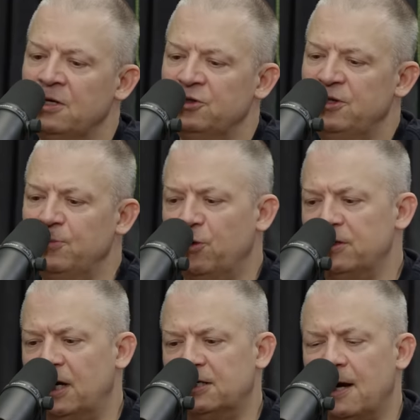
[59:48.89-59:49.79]

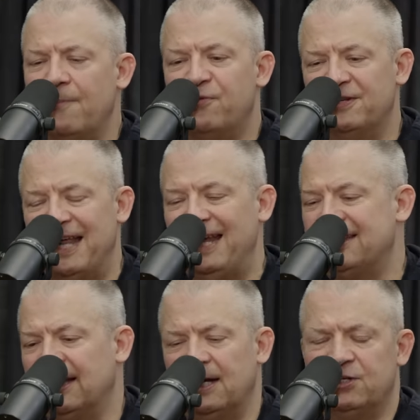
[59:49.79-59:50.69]
JimNorton.com for
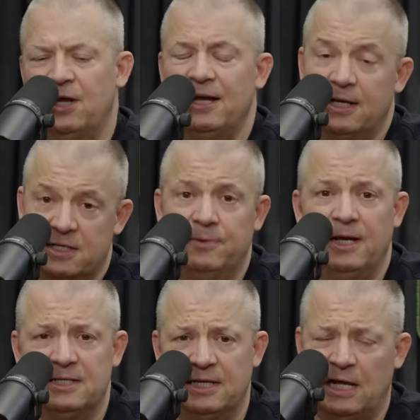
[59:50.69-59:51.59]
dates. I got I got some
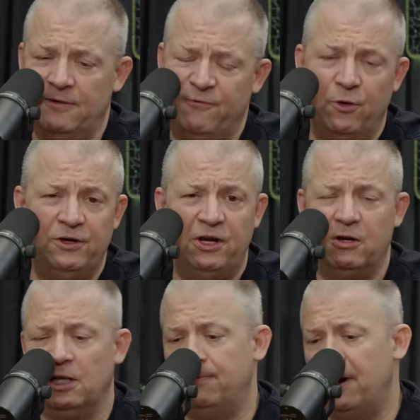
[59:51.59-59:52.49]
gigs in California
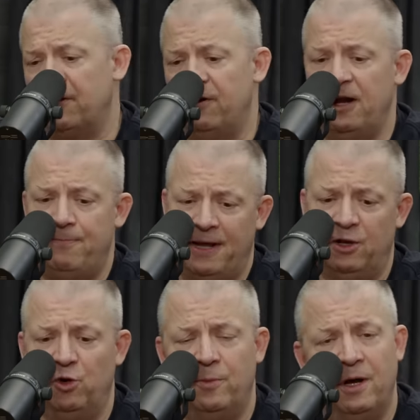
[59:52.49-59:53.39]
here, like Monterey,
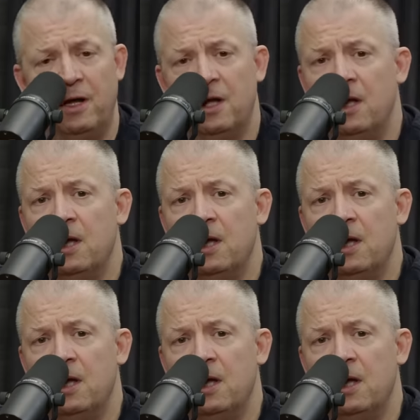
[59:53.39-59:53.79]
Petaluma,